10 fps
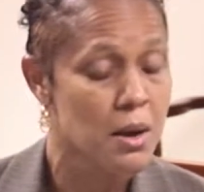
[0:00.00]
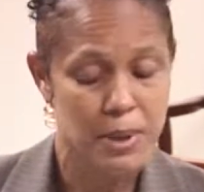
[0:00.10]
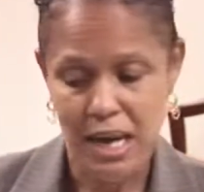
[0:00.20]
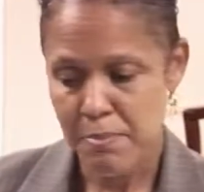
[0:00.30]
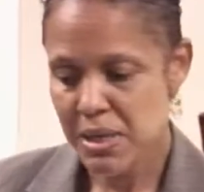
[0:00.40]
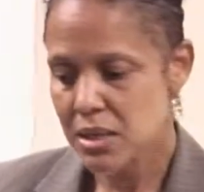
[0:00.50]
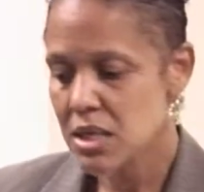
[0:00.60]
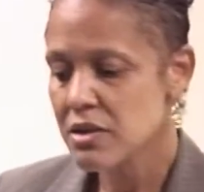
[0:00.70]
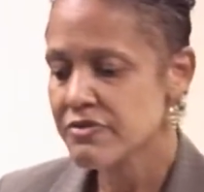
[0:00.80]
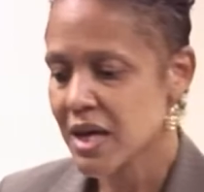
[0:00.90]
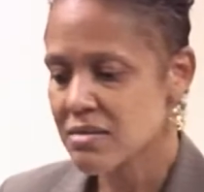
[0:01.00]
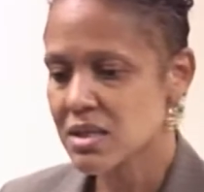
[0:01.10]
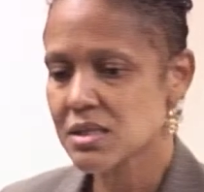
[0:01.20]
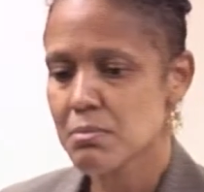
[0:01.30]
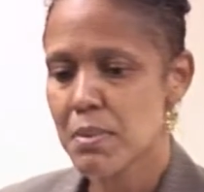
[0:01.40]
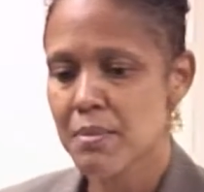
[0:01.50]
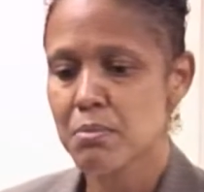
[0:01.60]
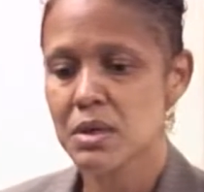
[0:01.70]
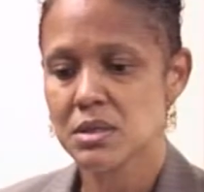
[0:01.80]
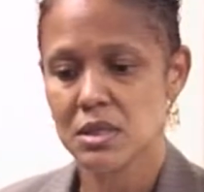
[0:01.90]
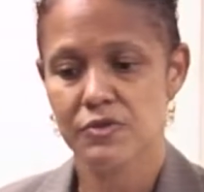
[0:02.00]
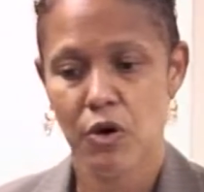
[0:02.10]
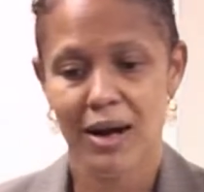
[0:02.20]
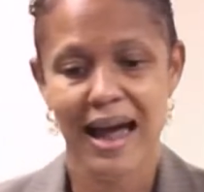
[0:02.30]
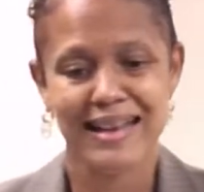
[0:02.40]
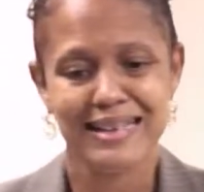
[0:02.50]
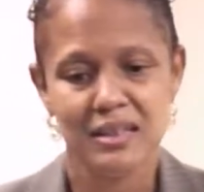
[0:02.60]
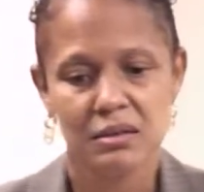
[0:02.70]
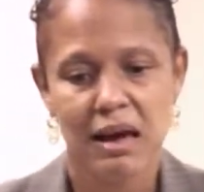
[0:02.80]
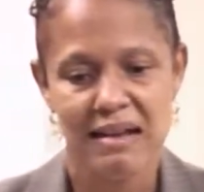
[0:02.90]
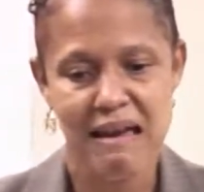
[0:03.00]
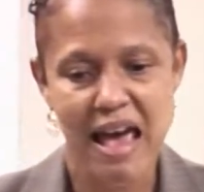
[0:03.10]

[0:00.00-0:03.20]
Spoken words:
but I believe that this amendment is for Khalil and